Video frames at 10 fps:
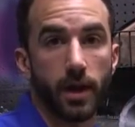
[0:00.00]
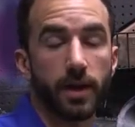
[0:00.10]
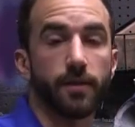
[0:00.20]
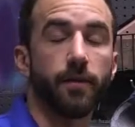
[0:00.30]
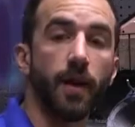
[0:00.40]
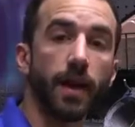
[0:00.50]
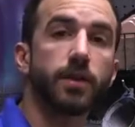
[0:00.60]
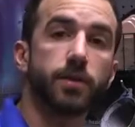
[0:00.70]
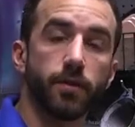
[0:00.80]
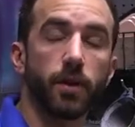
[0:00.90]
an
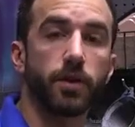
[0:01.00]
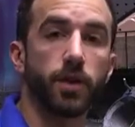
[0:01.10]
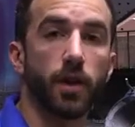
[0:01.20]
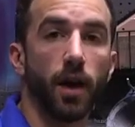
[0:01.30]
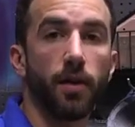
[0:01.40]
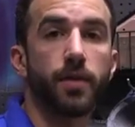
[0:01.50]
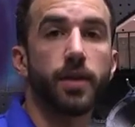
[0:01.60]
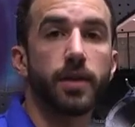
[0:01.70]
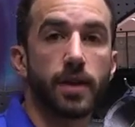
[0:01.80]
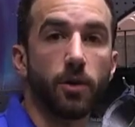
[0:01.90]
advanced version of
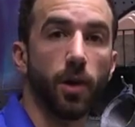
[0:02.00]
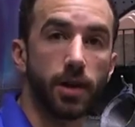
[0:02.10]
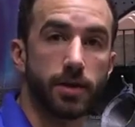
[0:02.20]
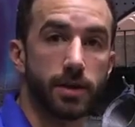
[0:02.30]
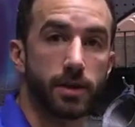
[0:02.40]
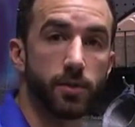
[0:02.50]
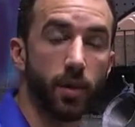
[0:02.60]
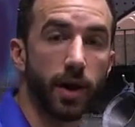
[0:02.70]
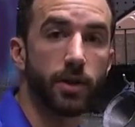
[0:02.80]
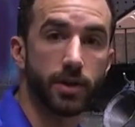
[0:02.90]
the DYC
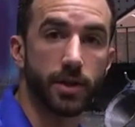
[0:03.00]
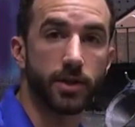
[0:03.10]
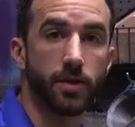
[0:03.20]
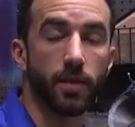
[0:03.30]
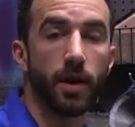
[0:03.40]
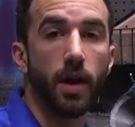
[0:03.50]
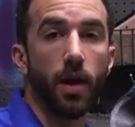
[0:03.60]
sprayer system